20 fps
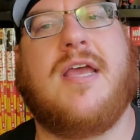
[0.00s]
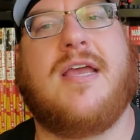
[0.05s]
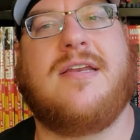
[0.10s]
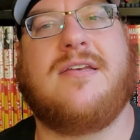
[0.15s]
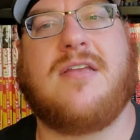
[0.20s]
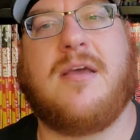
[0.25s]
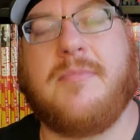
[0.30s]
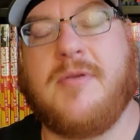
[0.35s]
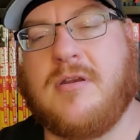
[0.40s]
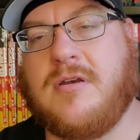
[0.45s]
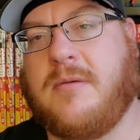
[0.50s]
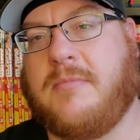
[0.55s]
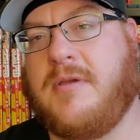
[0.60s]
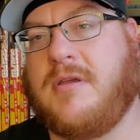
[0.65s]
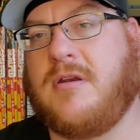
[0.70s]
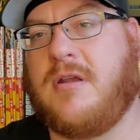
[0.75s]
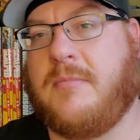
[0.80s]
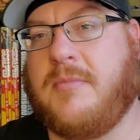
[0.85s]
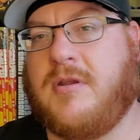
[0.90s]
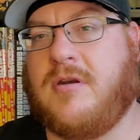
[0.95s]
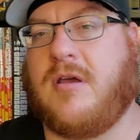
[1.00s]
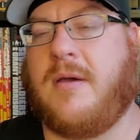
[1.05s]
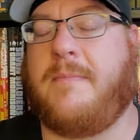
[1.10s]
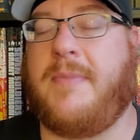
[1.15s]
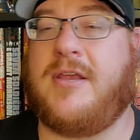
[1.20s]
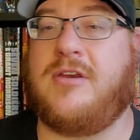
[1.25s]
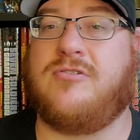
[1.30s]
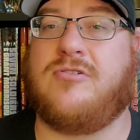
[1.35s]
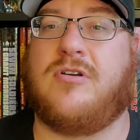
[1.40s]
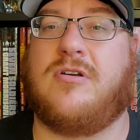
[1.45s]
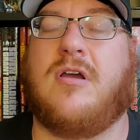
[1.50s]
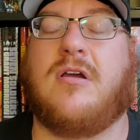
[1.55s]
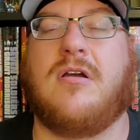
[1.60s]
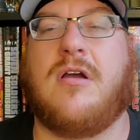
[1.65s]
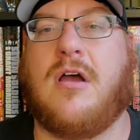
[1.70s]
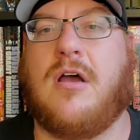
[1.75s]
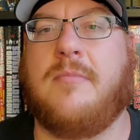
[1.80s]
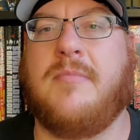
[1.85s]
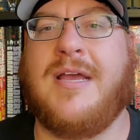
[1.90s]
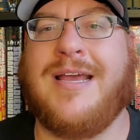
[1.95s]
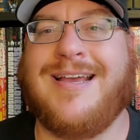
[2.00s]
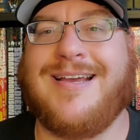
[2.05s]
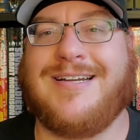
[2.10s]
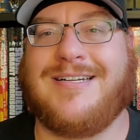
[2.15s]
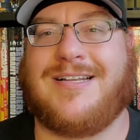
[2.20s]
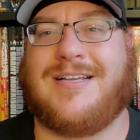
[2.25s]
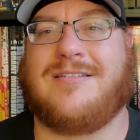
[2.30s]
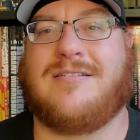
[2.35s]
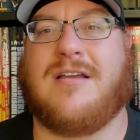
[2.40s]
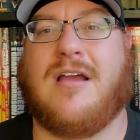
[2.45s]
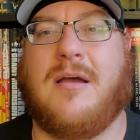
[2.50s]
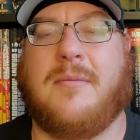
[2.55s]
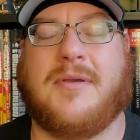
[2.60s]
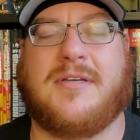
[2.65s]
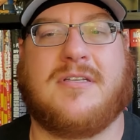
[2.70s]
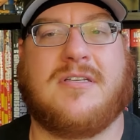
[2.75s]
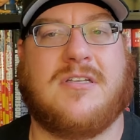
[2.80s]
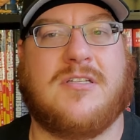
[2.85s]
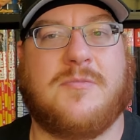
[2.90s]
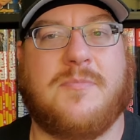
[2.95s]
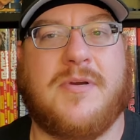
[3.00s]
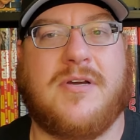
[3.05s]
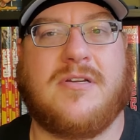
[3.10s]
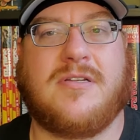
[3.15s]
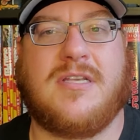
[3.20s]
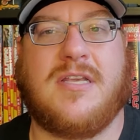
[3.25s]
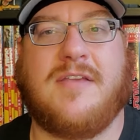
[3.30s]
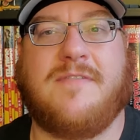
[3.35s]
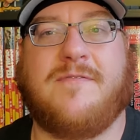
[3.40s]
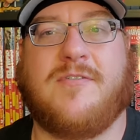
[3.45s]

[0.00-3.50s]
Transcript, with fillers: at www.patreon.com/comicsconspiracy.